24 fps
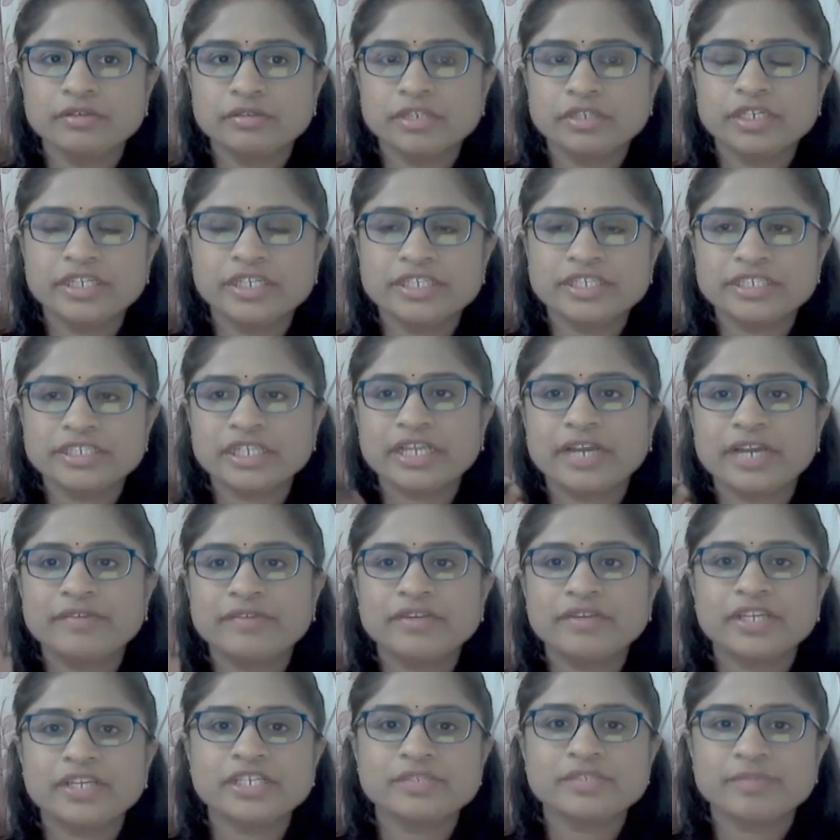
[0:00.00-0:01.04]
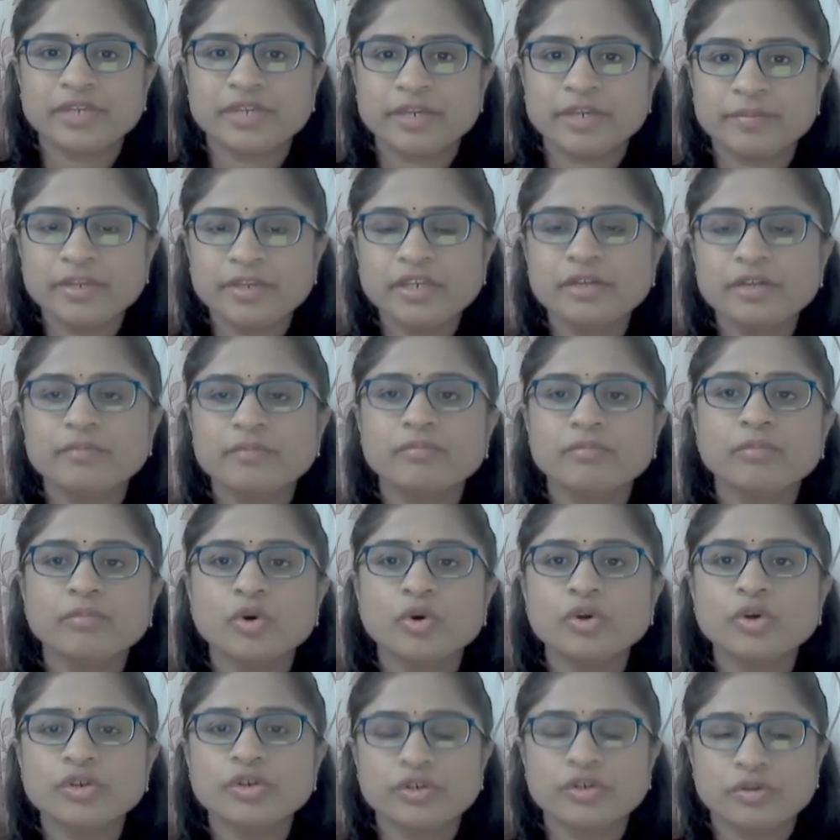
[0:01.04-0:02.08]
the nasal cavity is becoming
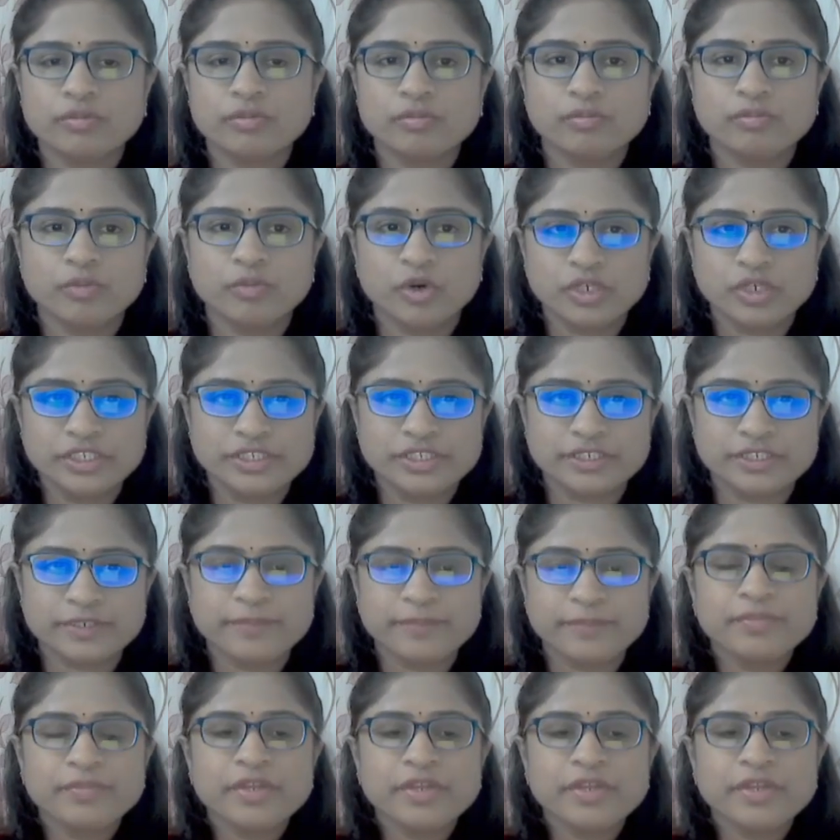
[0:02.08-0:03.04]
more moist.